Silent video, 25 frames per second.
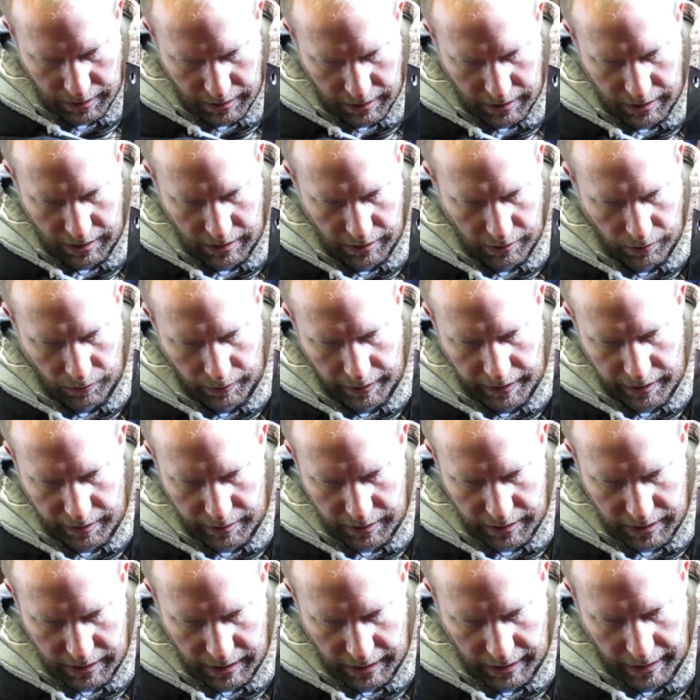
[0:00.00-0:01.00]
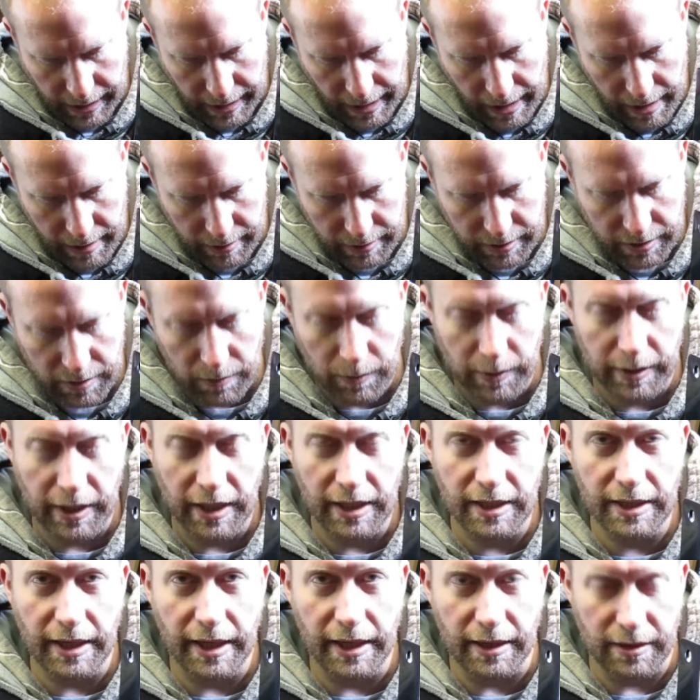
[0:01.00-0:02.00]
just little ears sticking out. So when they
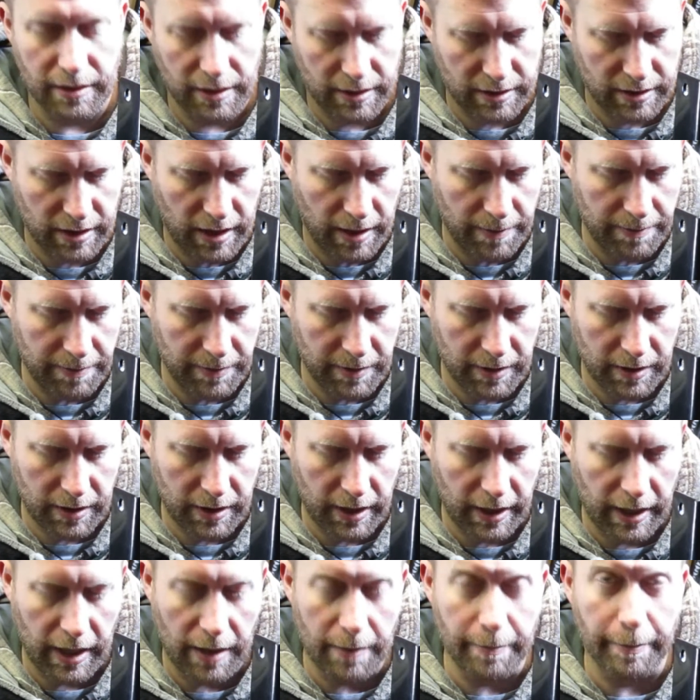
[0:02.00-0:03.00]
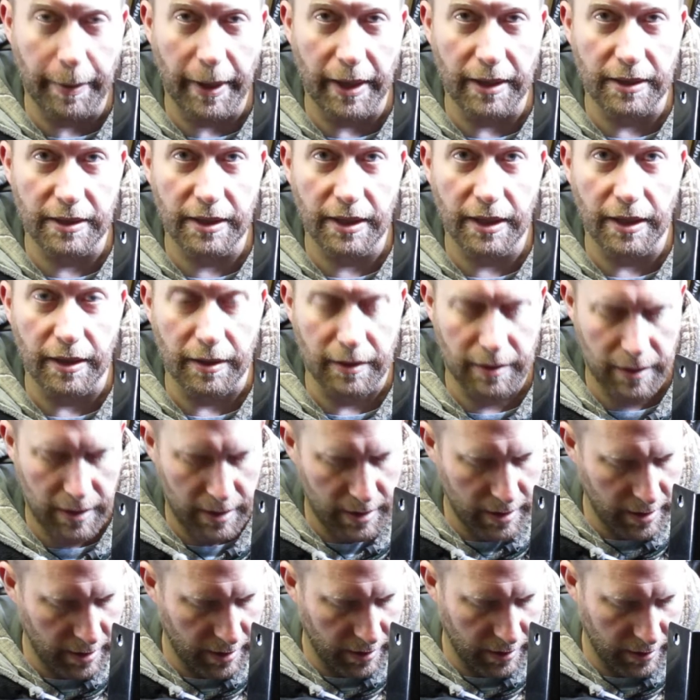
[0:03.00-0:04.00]
tighten this up, they get bent in.
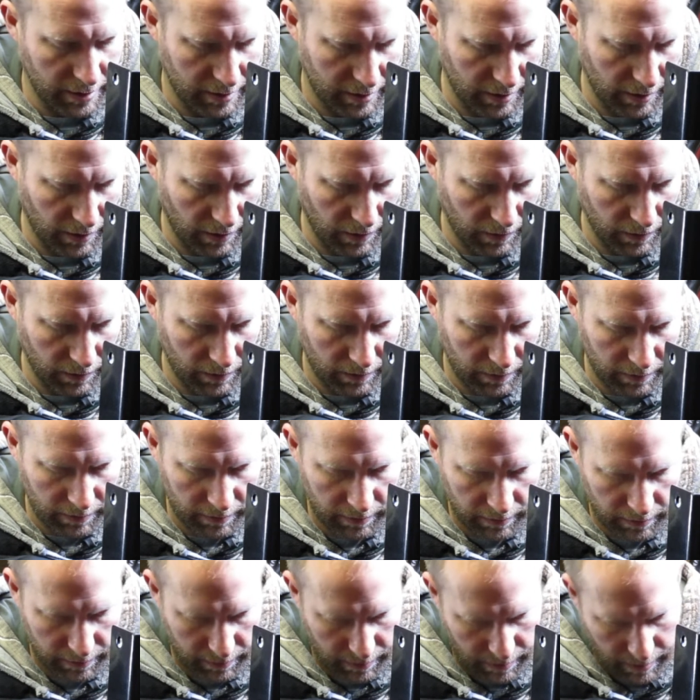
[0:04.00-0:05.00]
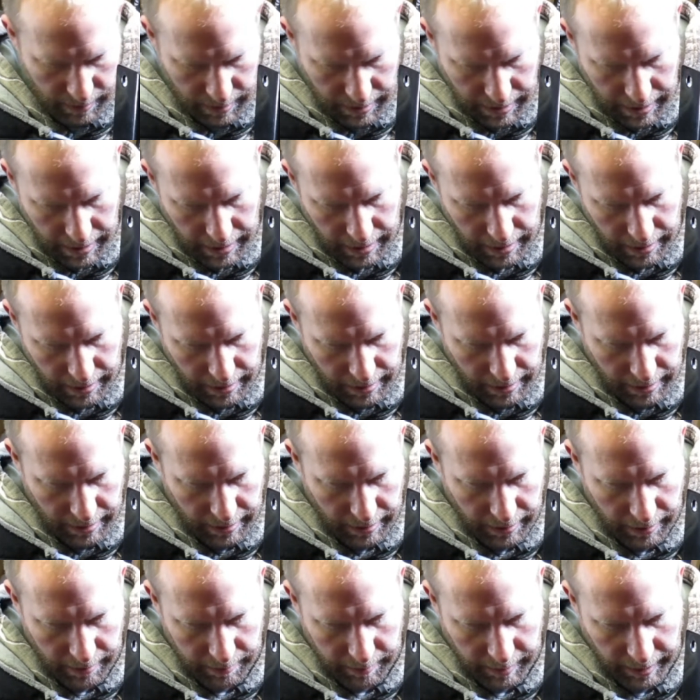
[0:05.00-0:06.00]
So
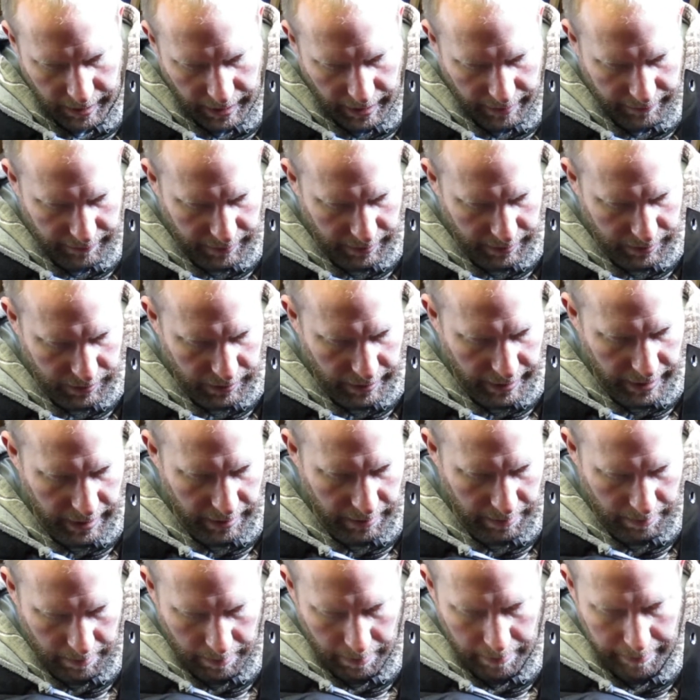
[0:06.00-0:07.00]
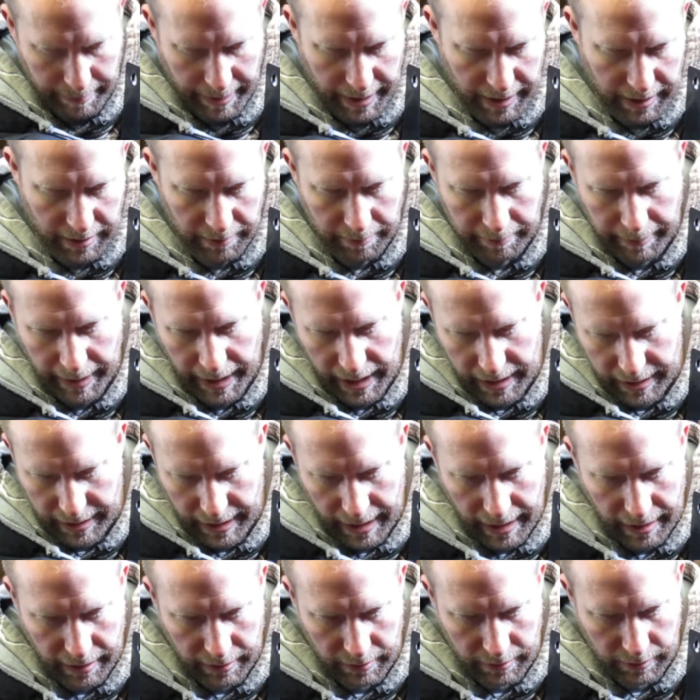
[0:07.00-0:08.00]
I'm going to have to try to bend them back
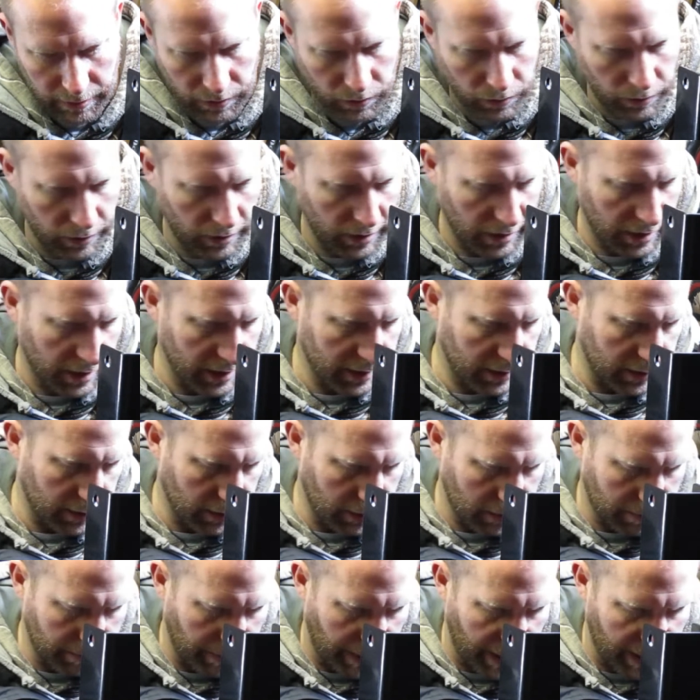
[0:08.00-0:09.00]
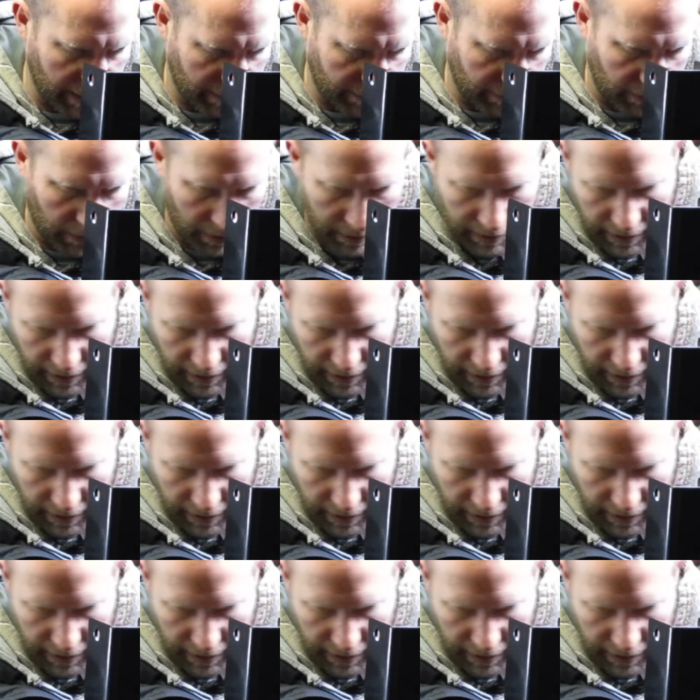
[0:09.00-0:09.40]
out in order to get this back far